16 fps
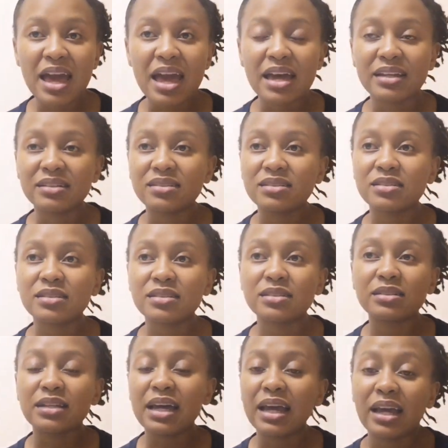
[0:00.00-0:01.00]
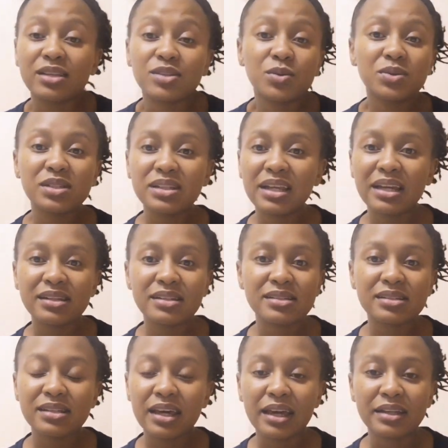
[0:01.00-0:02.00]
And I totally
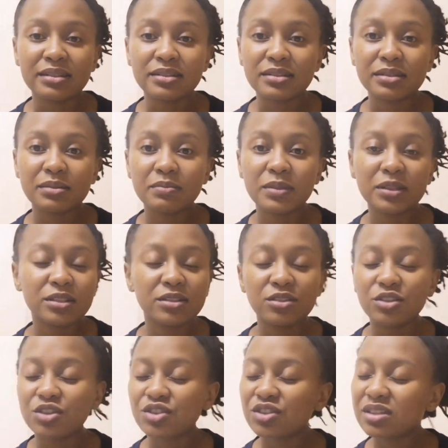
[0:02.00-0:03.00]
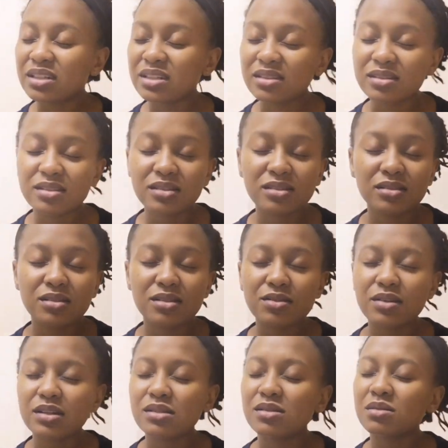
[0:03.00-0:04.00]
understand, but you shouldn't.
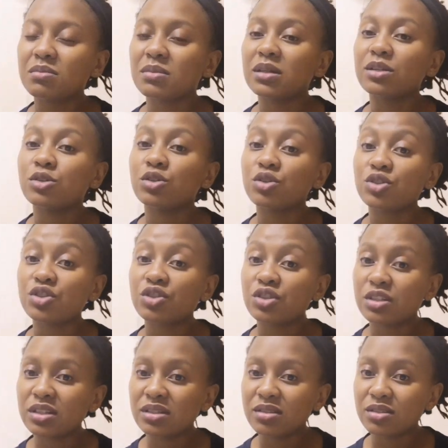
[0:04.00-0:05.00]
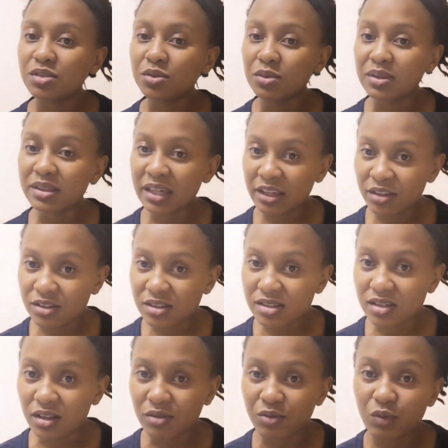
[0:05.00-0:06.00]
Trust me, you shouldn't. You'll thank
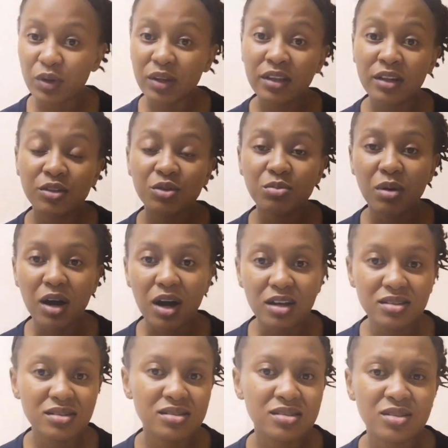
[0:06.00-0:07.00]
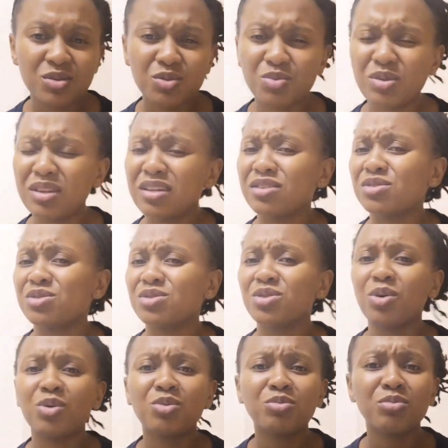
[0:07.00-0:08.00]
yourself whether you pass, whether you
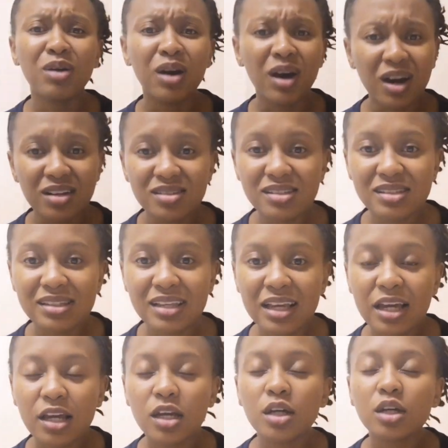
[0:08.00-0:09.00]
don't pass.